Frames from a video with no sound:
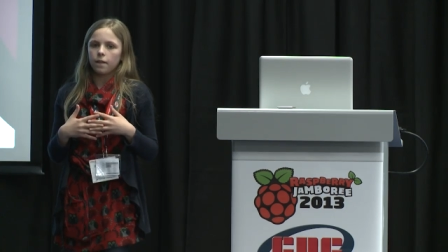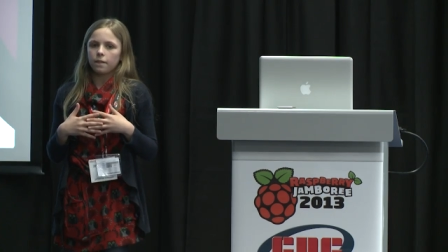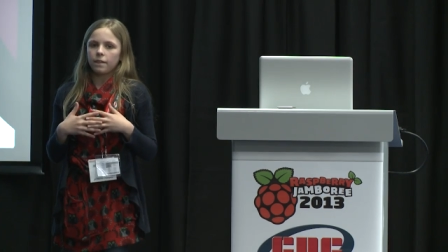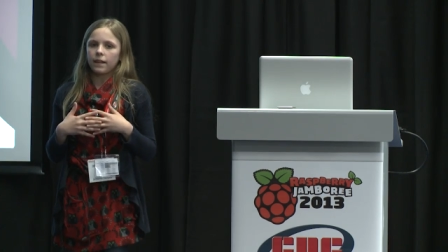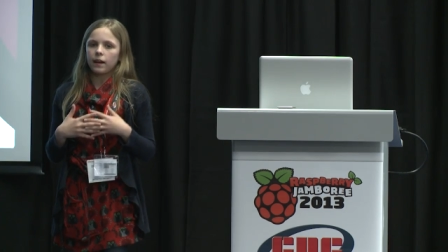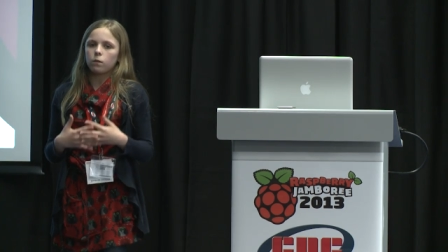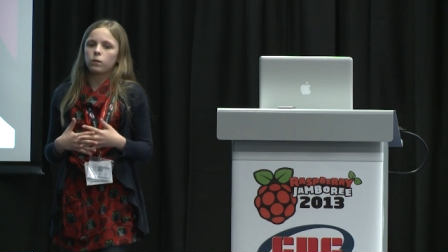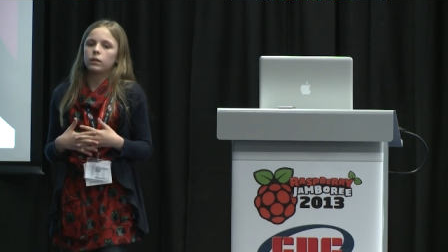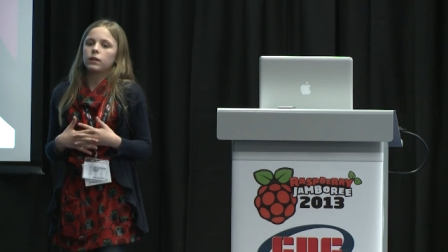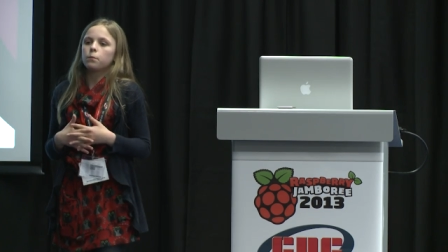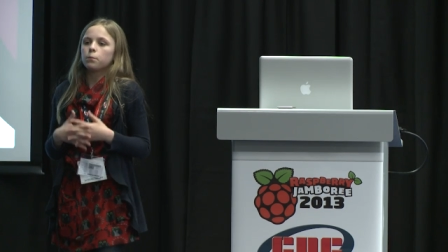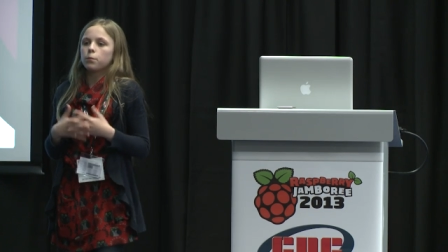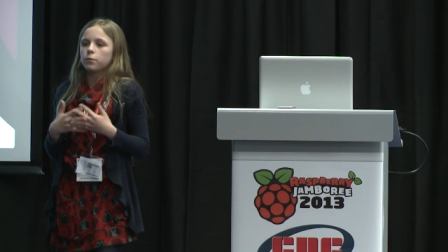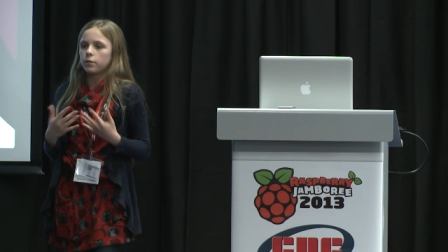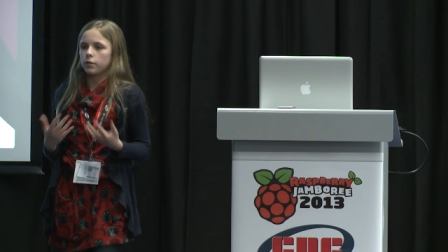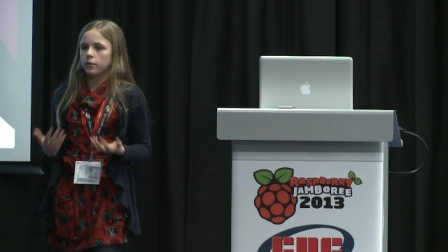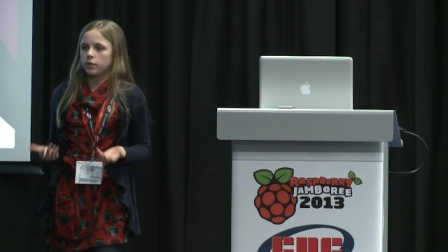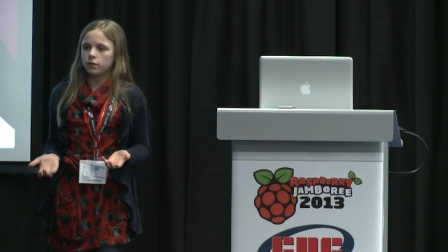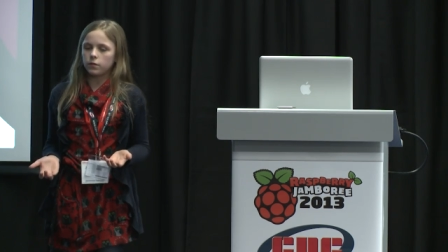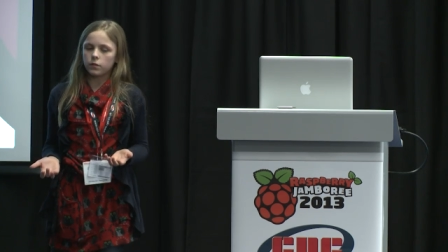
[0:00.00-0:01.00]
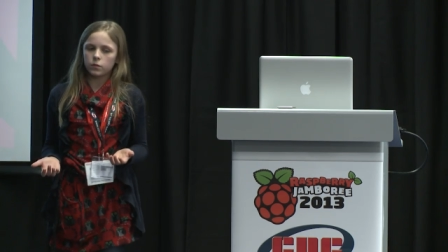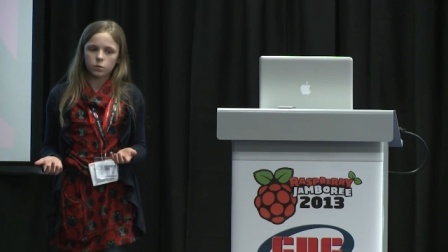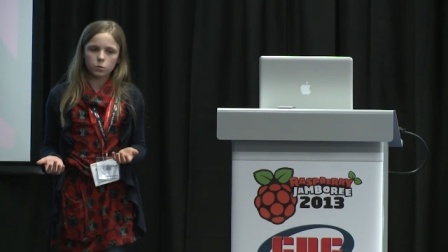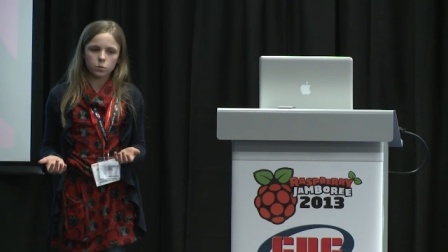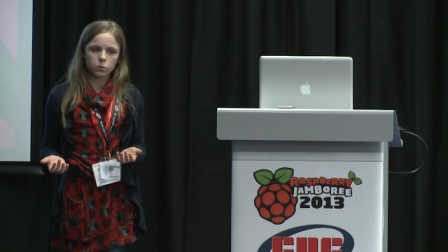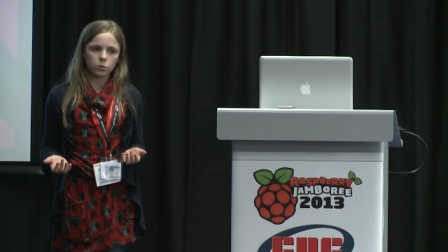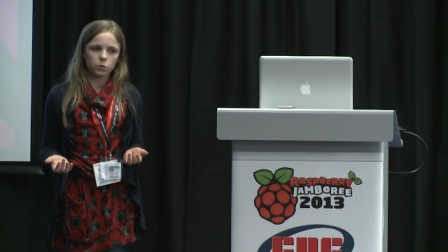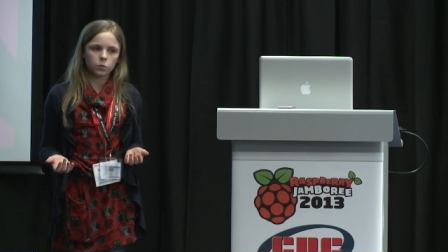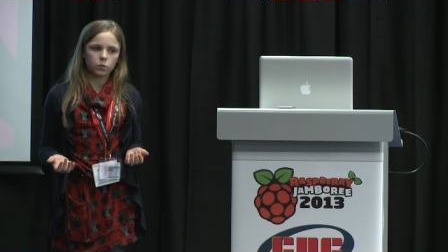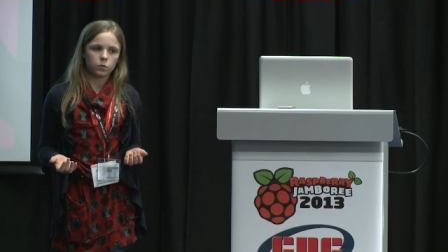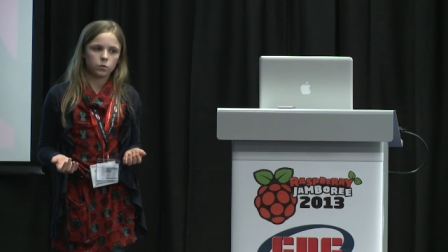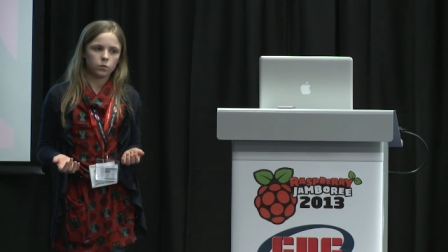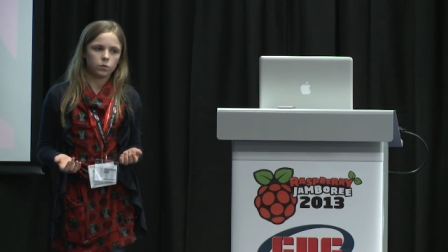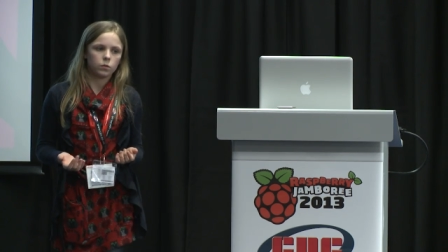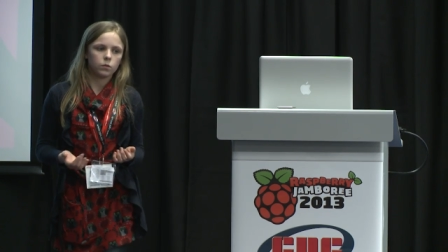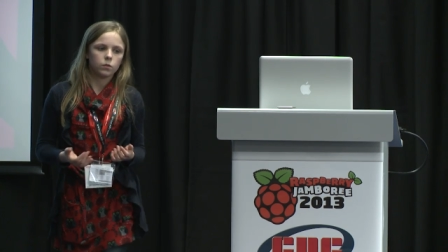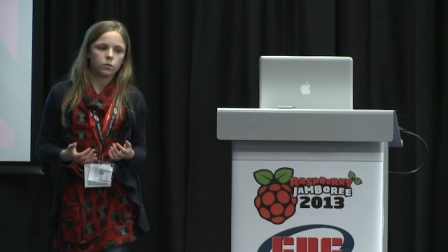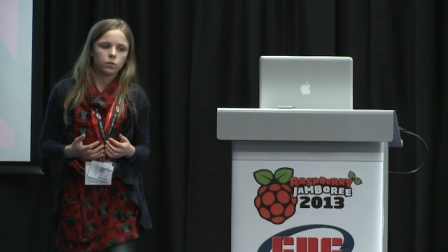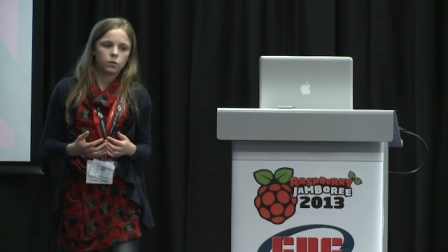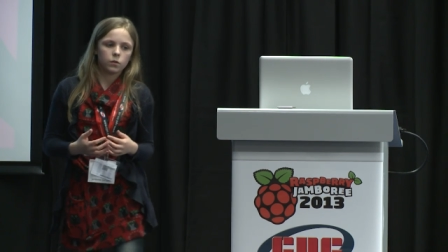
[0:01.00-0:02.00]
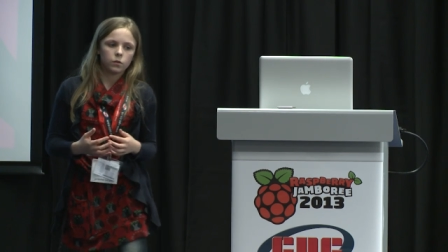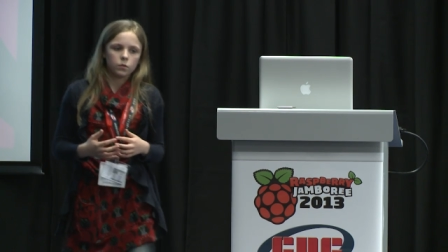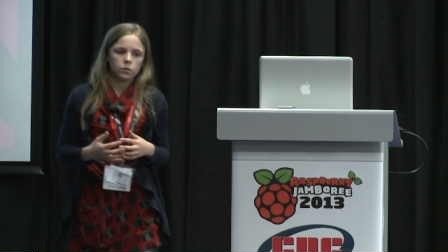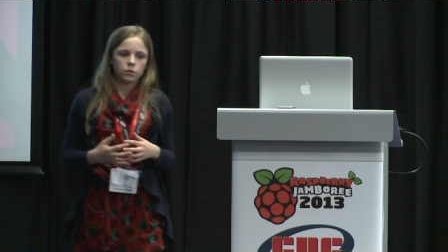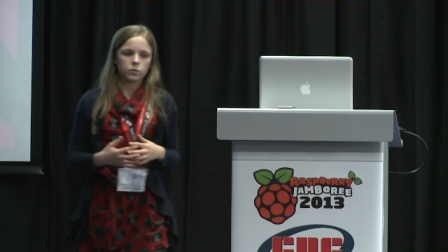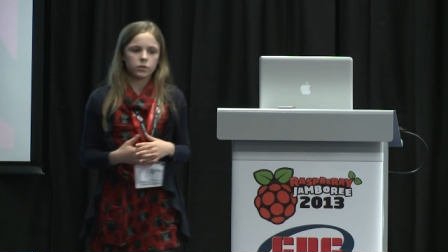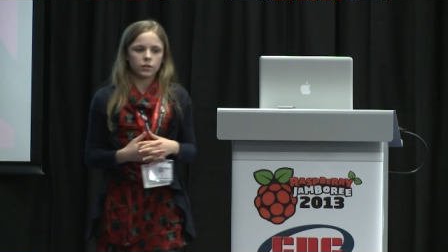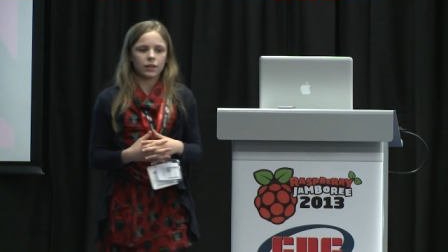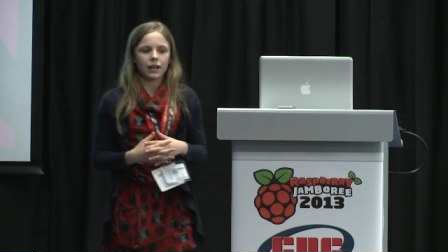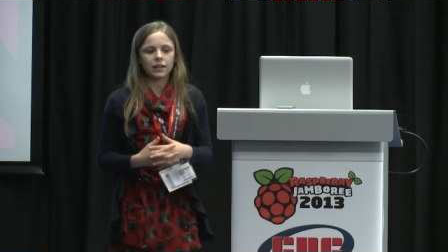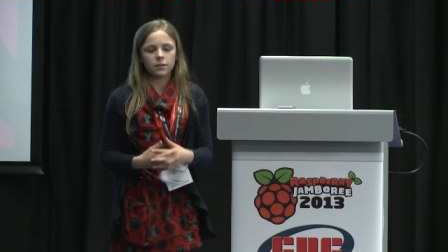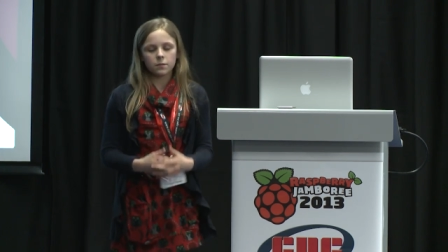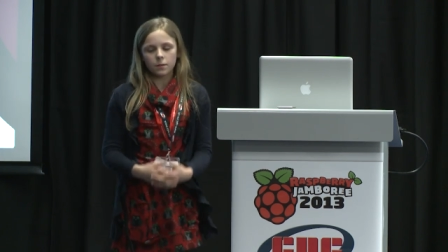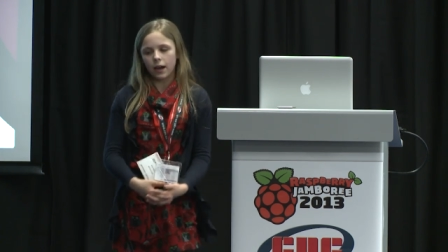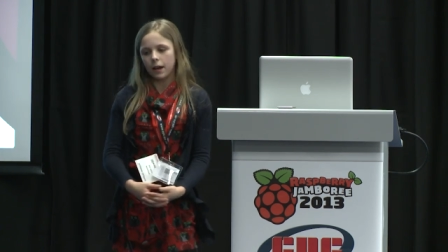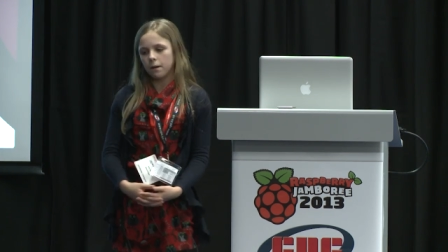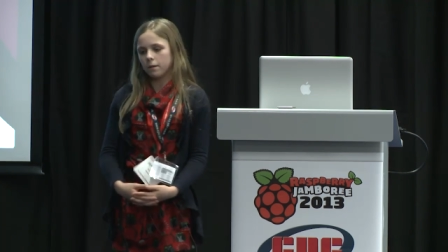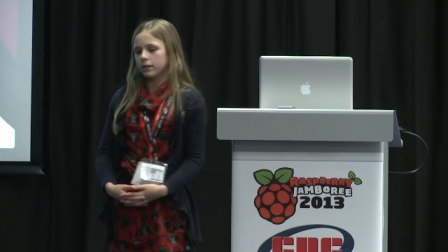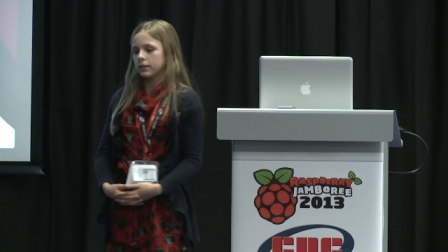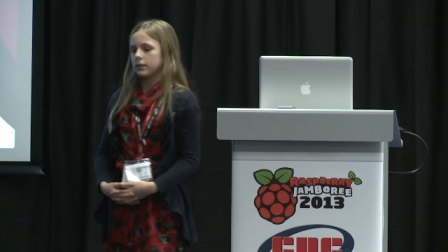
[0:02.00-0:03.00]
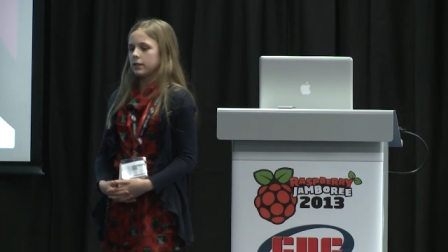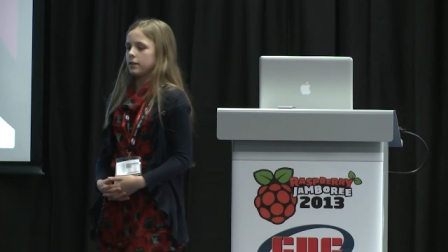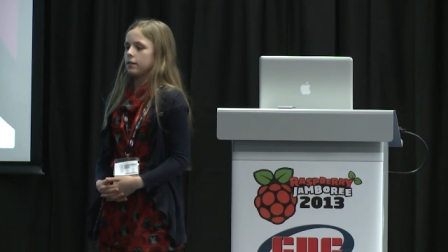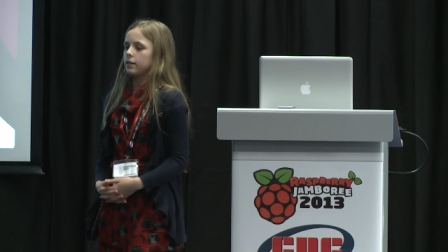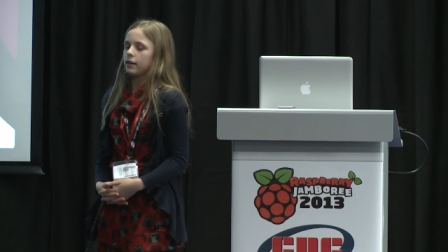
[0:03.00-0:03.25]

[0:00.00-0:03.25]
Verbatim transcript: that will improve the school. So that's what I want to do